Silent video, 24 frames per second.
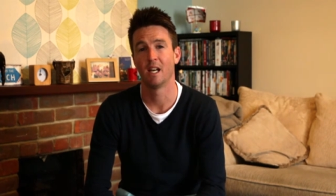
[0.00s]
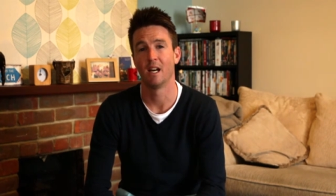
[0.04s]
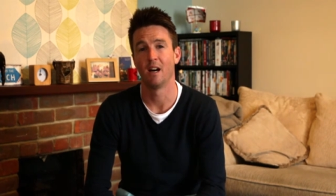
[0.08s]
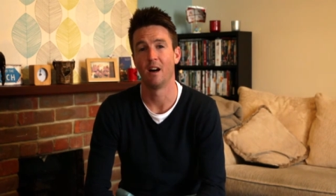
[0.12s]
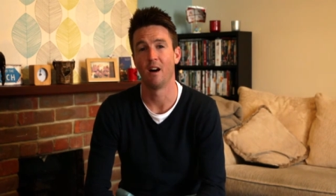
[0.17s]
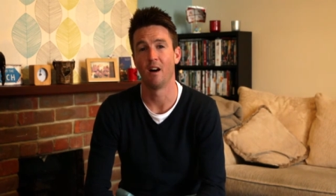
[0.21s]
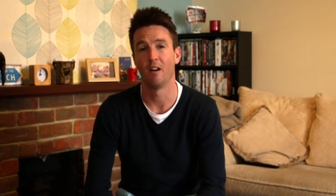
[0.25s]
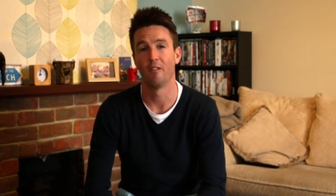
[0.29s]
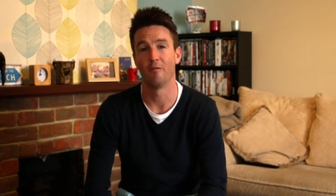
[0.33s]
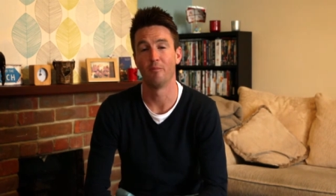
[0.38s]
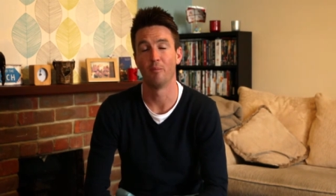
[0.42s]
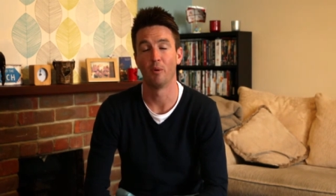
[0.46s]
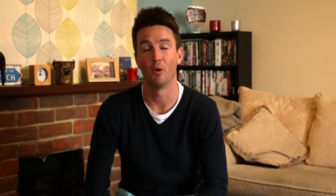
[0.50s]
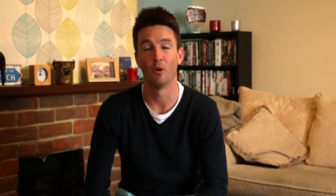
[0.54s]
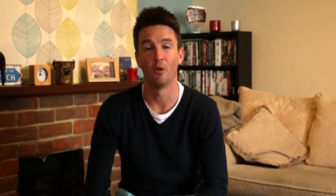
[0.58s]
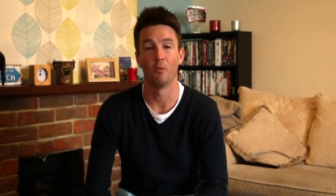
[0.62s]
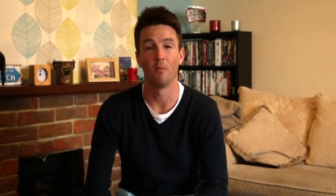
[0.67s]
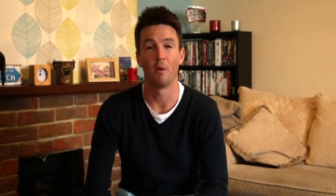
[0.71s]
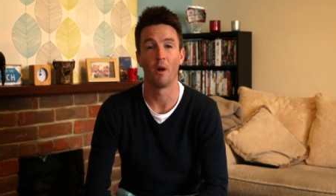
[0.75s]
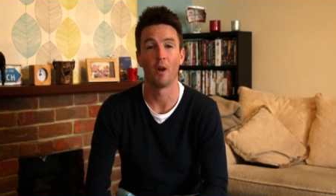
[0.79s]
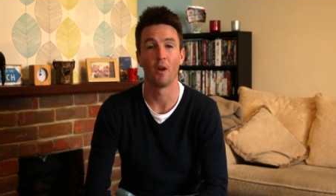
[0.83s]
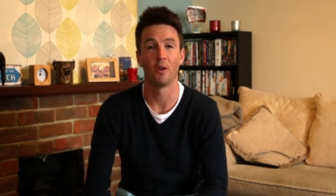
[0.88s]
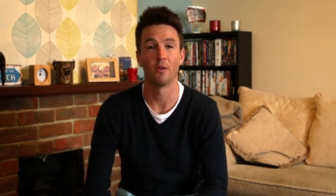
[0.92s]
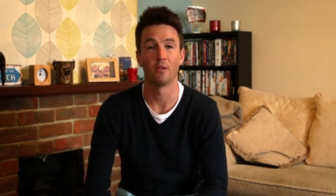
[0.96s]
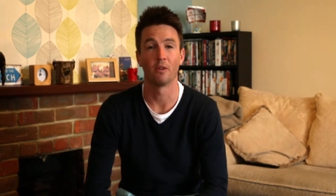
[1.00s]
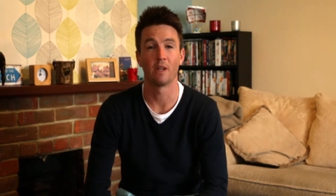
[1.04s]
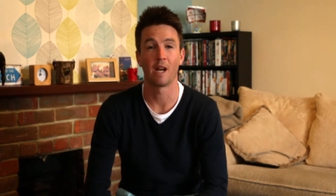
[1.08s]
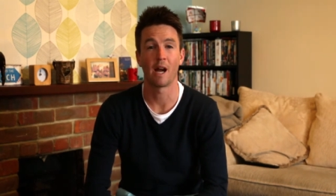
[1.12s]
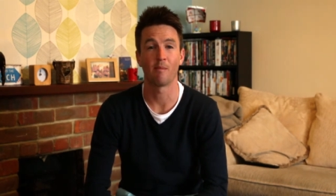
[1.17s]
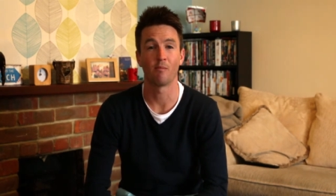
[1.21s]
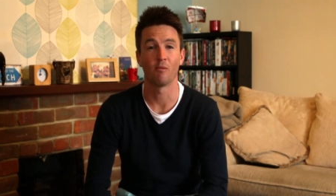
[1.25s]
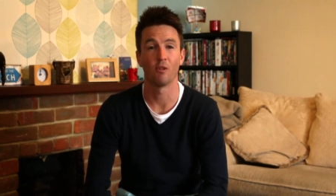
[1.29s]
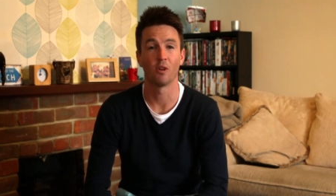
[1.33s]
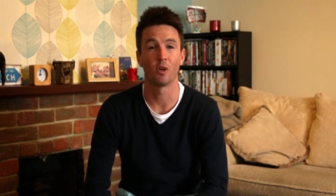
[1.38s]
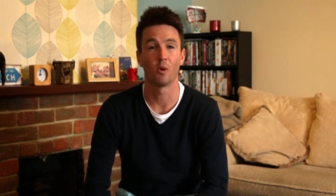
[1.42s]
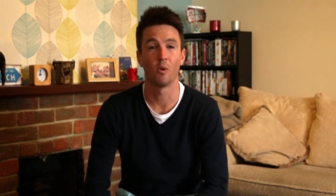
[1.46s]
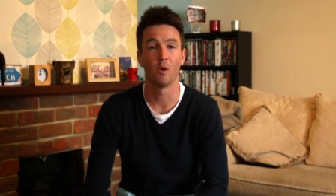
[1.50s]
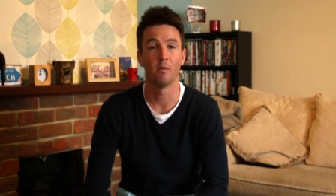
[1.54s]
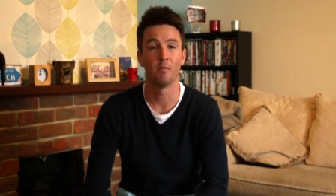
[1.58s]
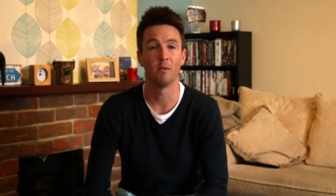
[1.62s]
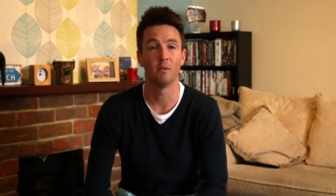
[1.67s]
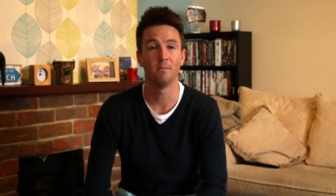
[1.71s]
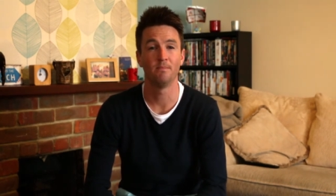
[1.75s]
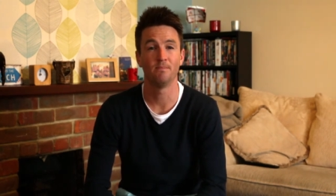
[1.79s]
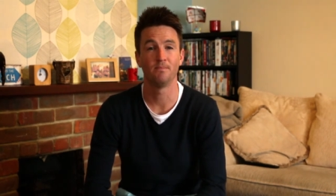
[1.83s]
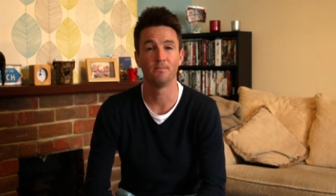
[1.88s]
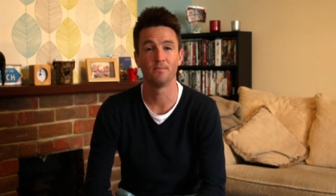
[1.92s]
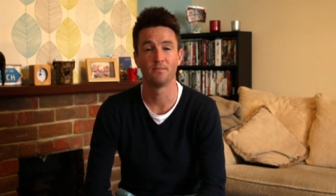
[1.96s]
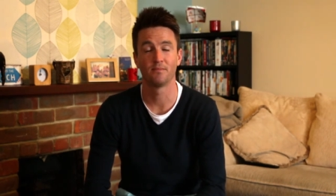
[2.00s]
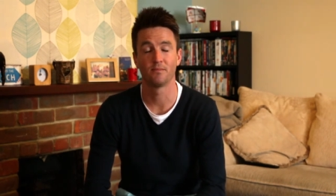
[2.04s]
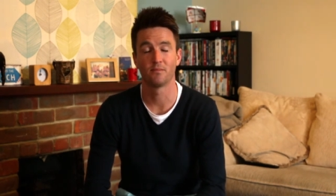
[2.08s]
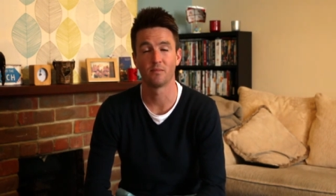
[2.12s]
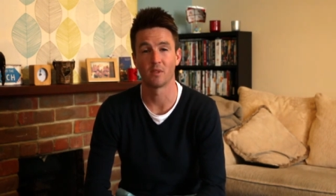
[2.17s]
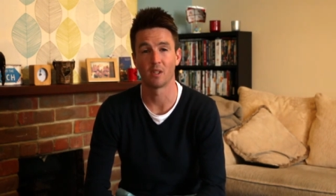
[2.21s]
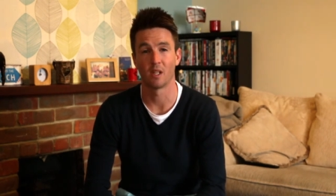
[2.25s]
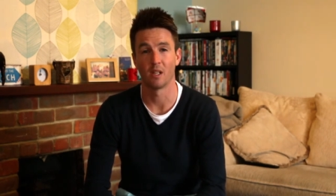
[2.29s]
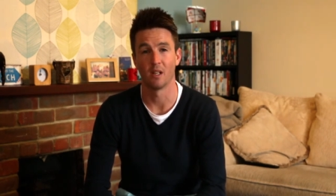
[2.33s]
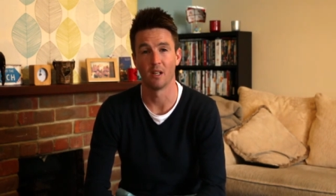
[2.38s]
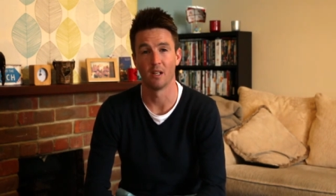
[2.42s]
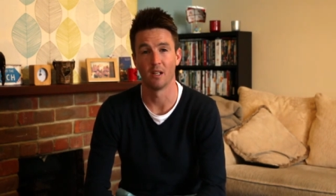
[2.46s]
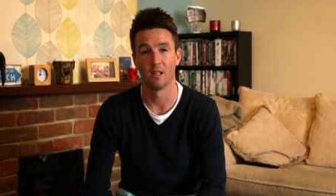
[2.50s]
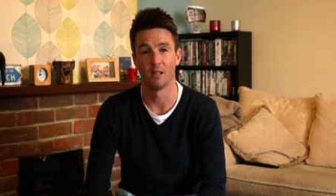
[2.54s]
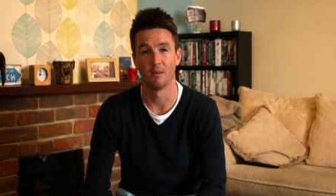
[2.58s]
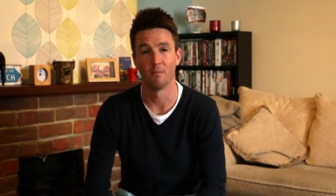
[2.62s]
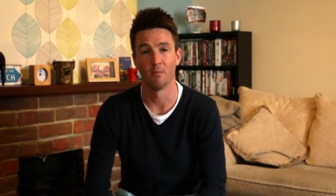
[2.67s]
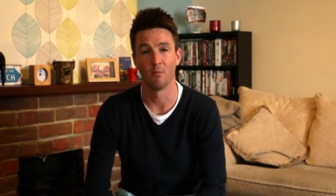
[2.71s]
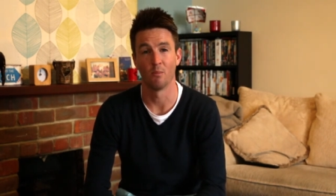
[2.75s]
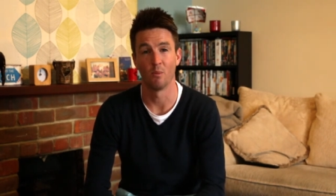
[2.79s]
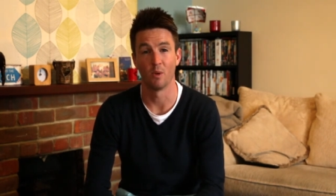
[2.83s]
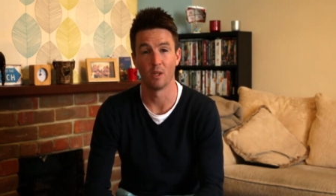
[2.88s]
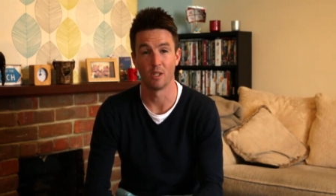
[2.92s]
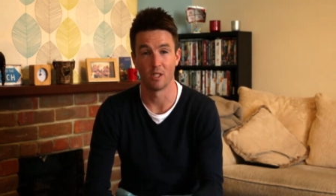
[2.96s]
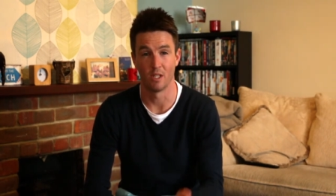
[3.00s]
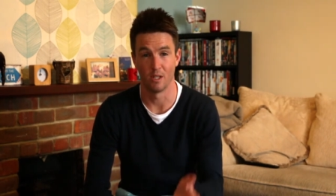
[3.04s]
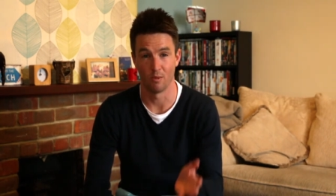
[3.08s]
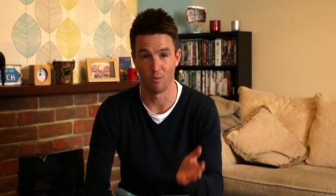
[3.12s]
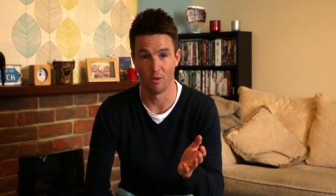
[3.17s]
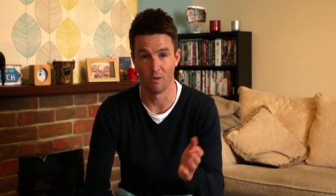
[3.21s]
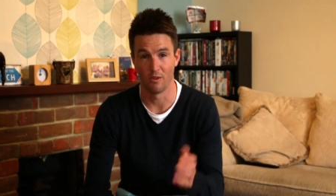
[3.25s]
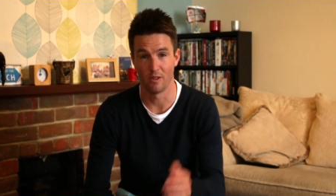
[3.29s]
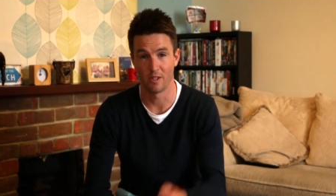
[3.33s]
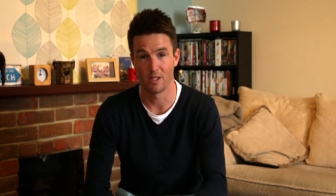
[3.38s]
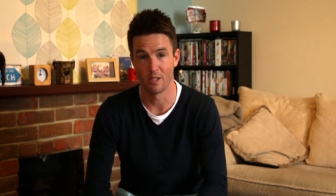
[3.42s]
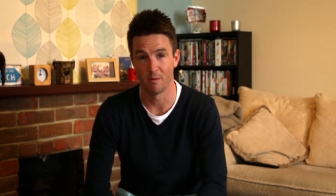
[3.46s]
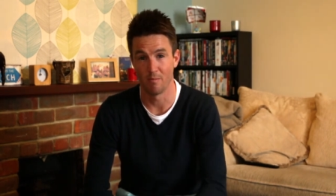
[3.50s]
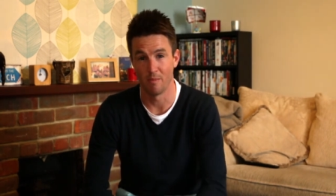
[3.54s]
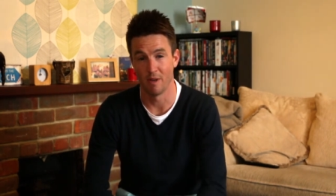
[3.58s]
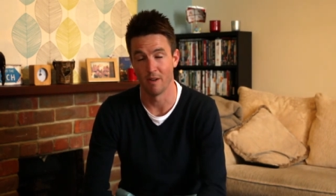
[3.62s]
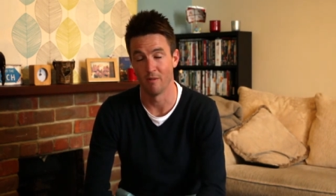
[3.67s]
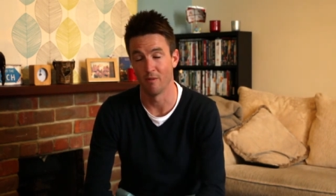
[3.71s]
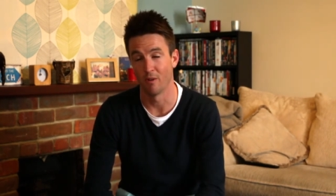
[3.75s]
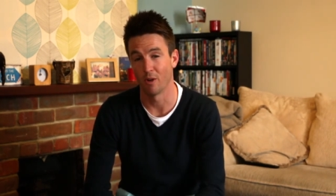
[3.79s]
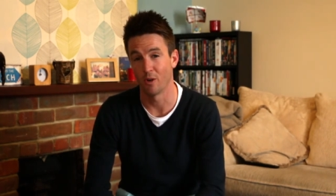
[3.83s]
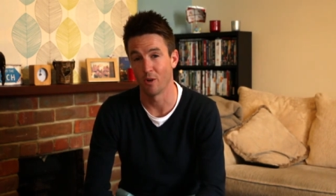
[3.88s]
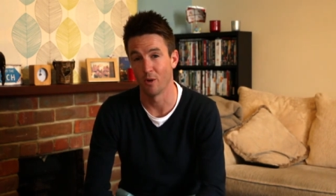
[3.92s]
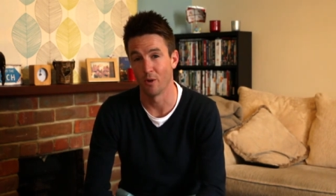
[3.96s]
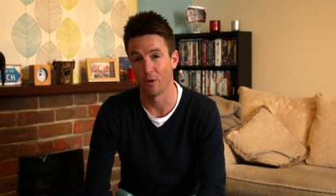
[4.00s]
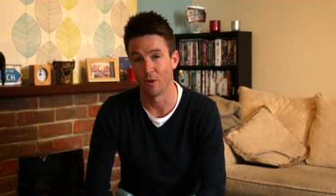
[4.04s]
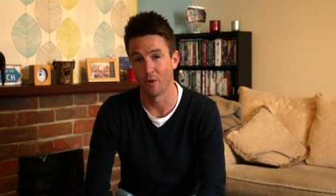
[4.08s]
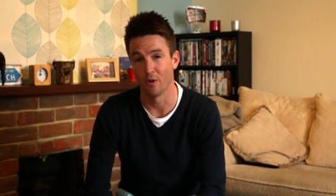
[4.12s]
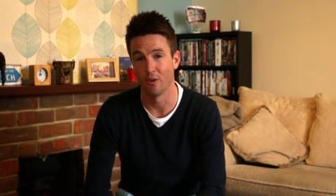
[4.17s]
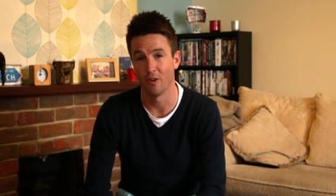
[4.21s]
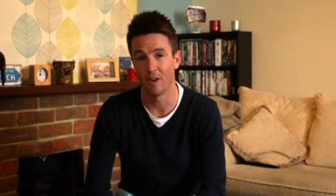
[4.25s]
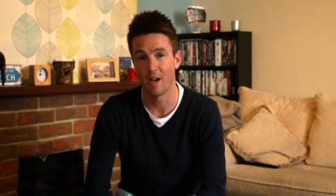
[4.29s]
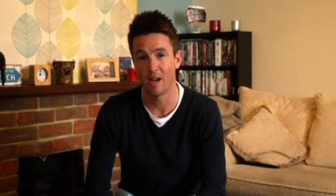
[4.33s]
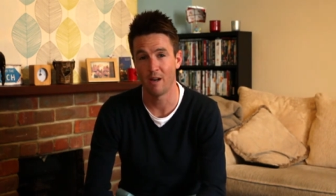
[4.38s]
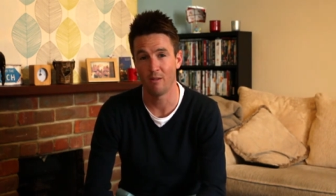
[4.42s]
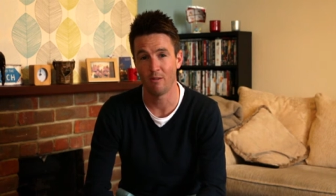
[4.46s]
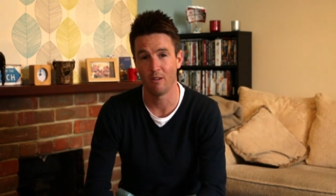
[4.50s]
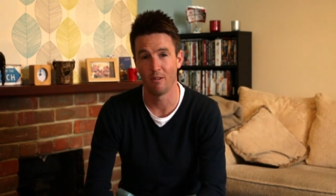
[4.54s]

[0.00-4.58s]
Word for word: I've bought my own camera equipment, um, which is what this is being recorded on now.